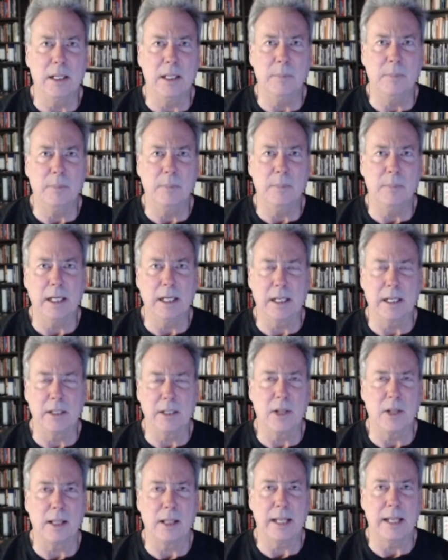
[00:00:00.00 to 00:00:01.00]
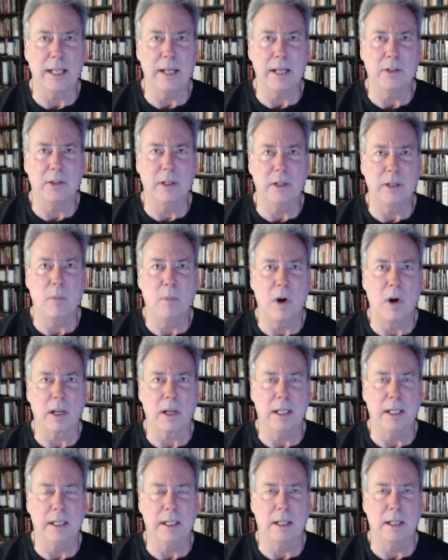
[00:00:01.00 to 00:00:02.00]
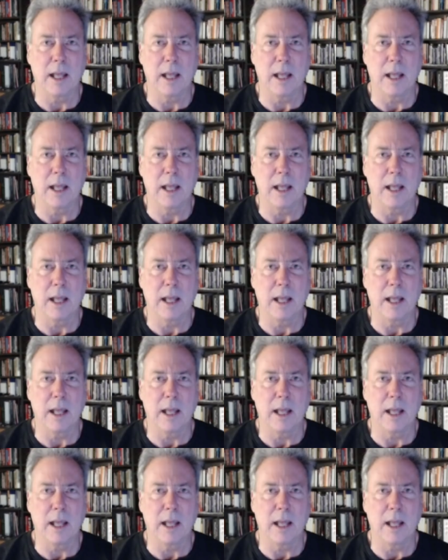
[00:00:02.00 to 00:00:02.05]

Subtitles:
to be a consolidation in the market.